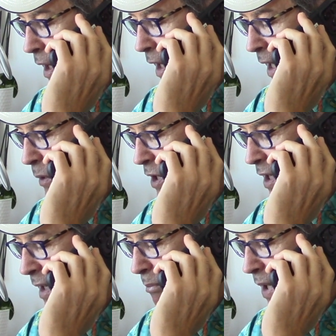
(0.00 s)
And I
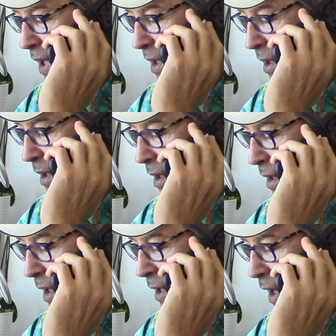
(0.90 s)
was limping
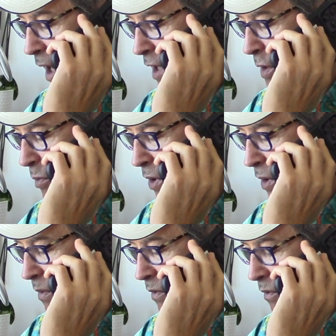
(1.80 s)
in the
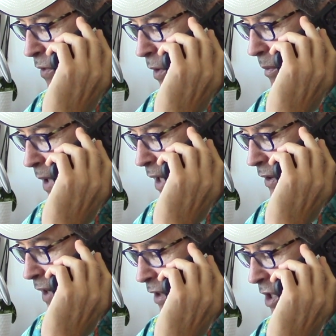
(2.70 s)
hospital
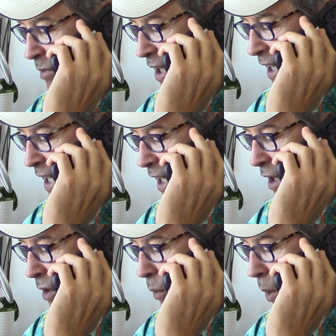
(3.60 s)
I'd actually be leaning
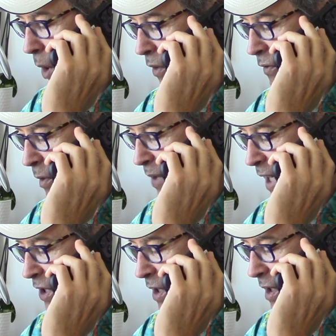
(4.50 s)
on the wall from
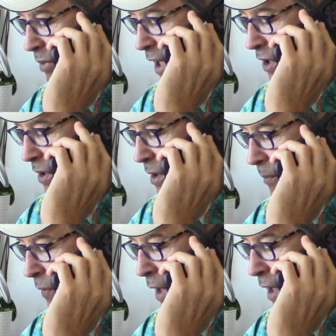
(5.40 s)
patient to patient.
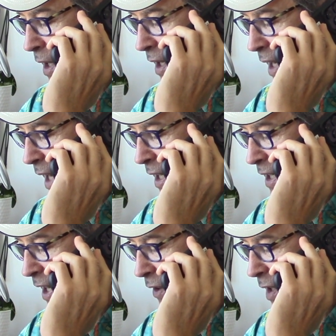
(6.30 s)
And I
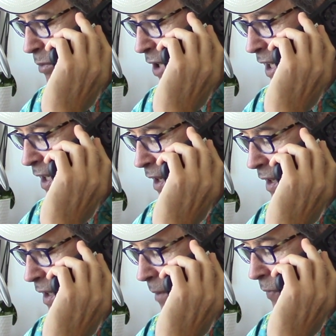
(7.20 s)
didn't tell anybody
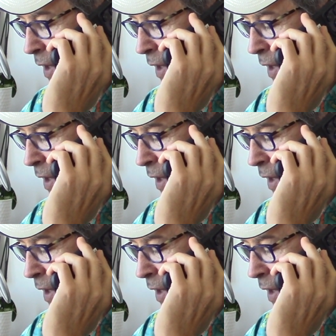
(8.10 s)
anything.